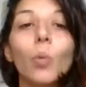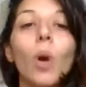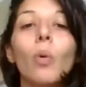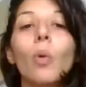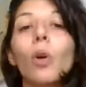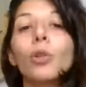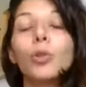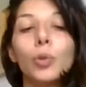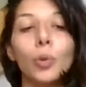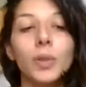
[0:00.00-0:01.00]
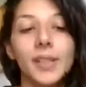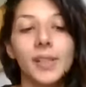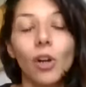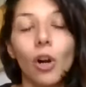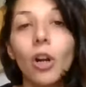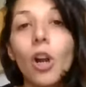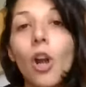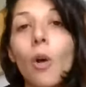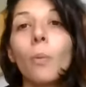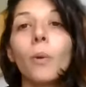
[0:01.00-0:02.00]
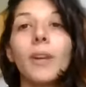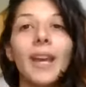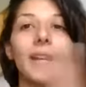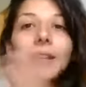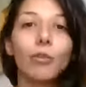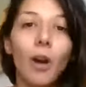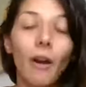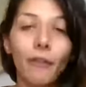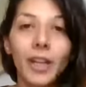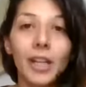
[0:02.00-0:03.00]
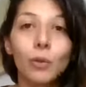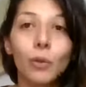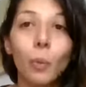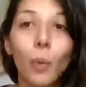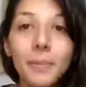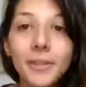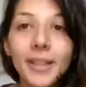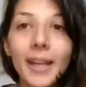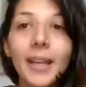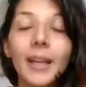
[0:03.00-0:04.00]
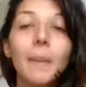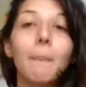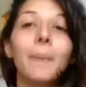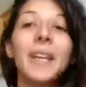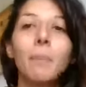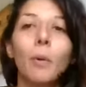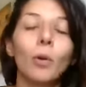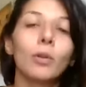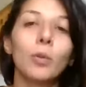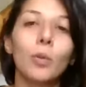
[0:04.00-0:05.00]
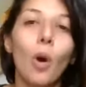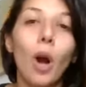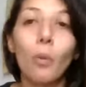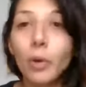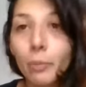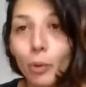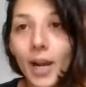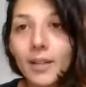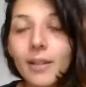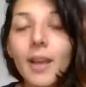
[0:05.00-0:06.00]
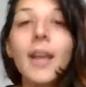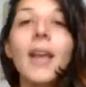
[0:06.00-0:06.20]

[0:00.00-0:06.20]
What we want to do is start getting traffic into the website, getting people to know our brand.